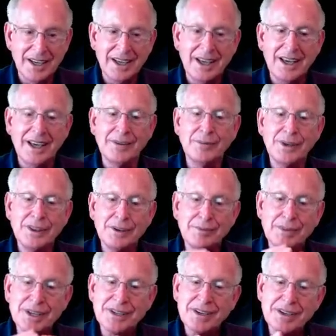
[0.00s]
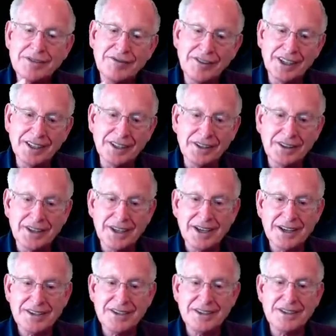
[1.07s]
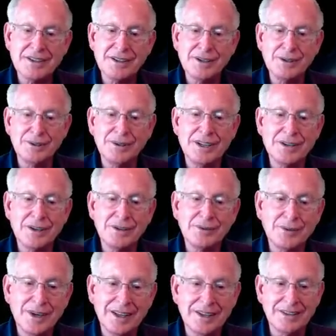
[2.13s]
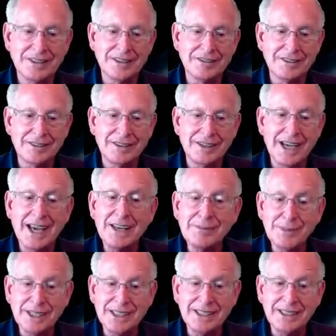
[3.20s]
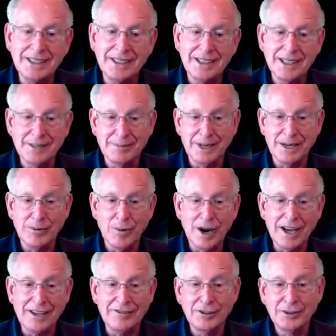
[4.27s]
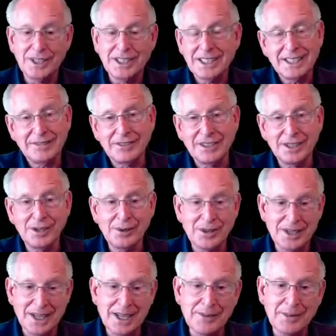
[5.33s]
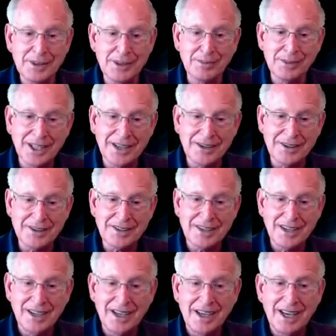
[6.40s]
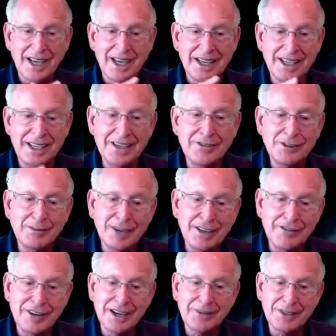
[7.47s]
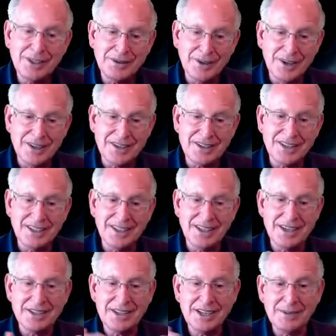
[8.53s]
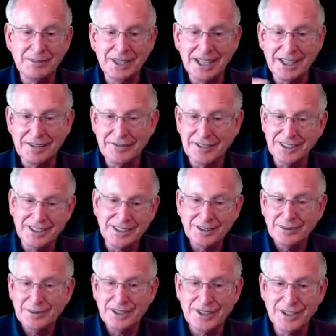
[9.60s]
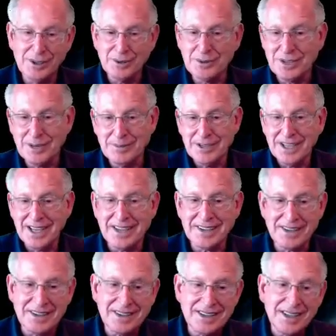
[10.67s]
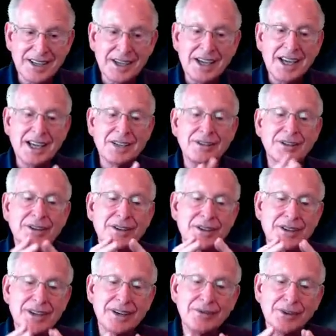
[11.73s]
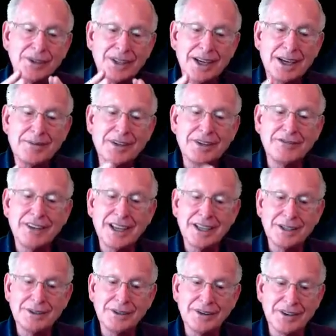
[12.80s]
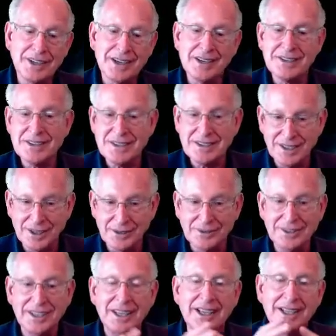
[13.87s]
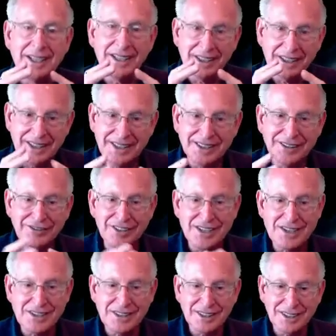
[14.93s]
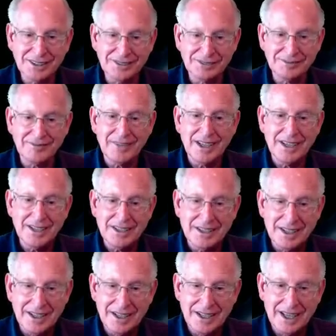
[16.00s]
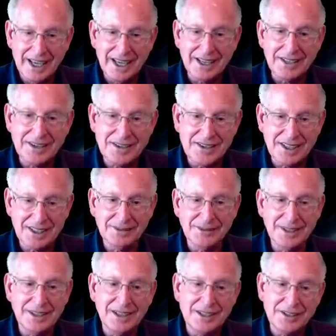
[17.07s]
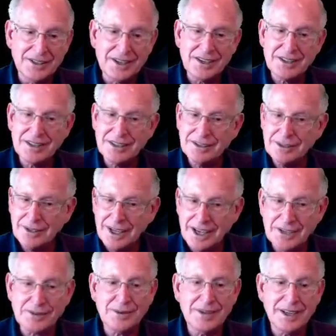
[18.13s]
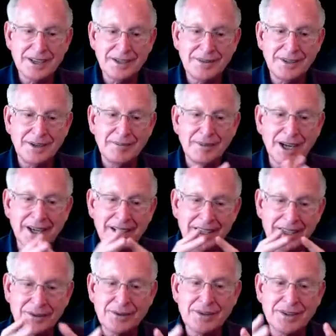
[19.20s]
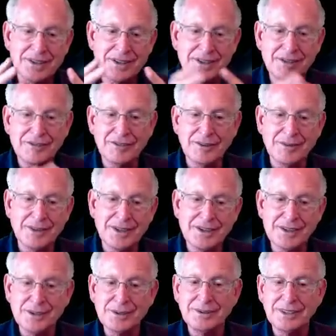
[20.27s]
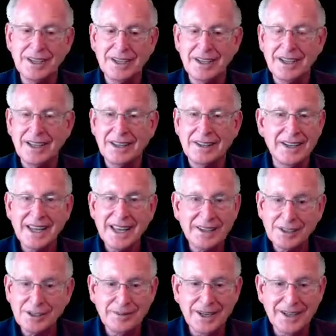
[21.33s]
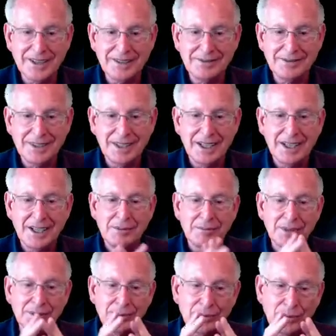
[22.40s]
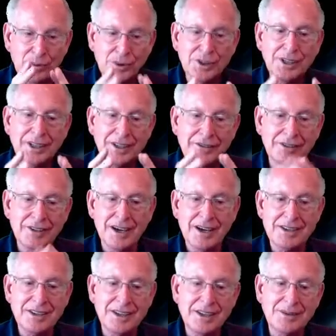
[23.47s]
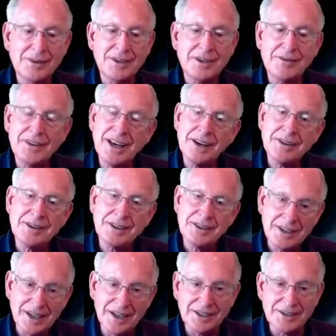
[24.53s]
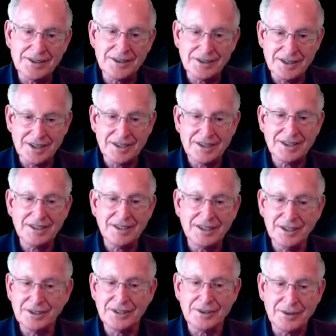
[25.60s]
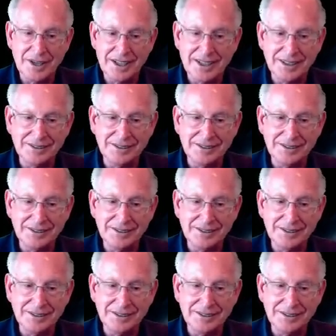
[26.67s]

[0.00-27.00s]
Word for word: And when the business failed, the cousin sued his own relative and me and my wife, who didn't even know the name of the players, and even my family trust, an estate planning vehicle with no separate assets. It took several times the value of the cousin's loan in legal fees alone and a settlement just to extradite my interests from this suit that had no merit, but would have cost hundreds of thousands of dollars just to go to trial.